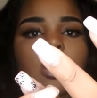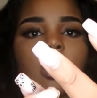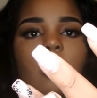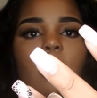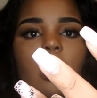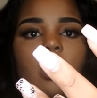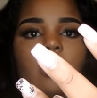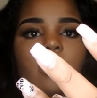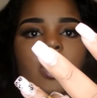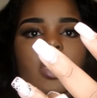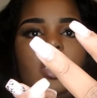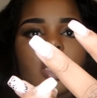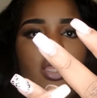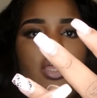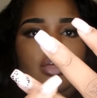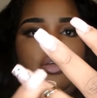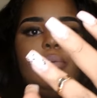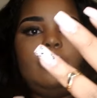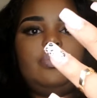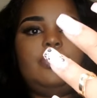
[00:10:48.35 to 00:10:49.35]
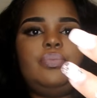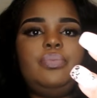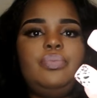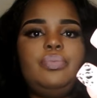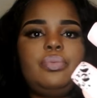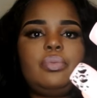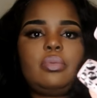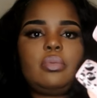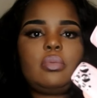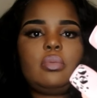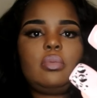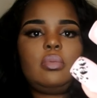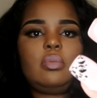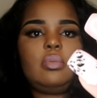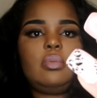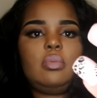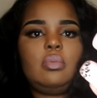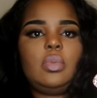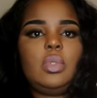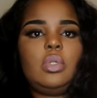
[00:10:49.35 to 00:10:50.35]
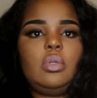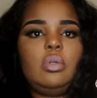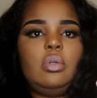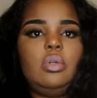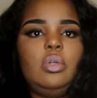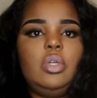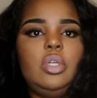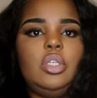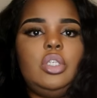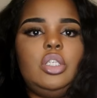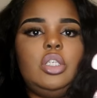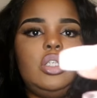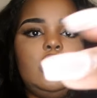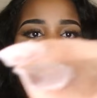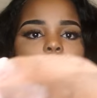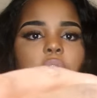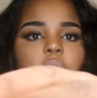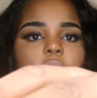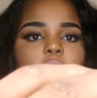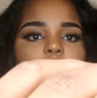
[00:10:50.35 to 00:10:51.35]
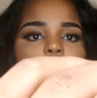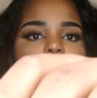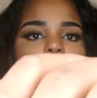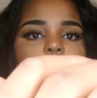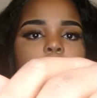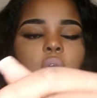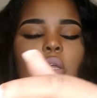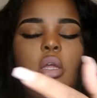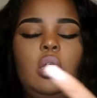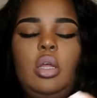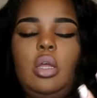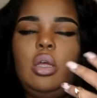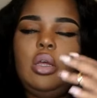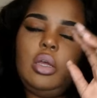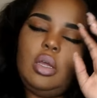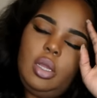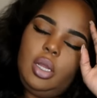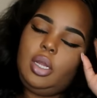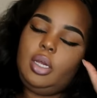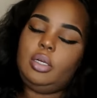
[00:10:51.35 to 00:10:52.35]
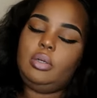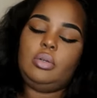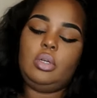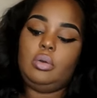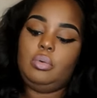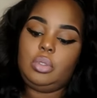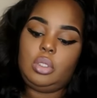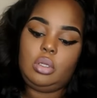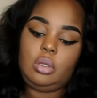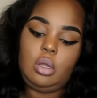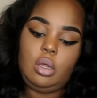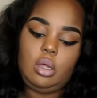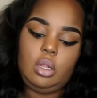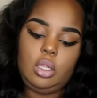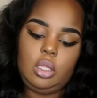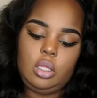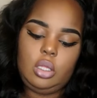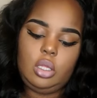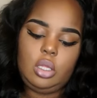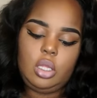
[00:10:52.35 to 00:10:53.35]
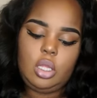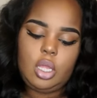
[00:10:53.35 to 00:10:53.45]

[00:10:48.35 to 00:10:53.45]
go all the way down. It's just like a, I don't know what to call it.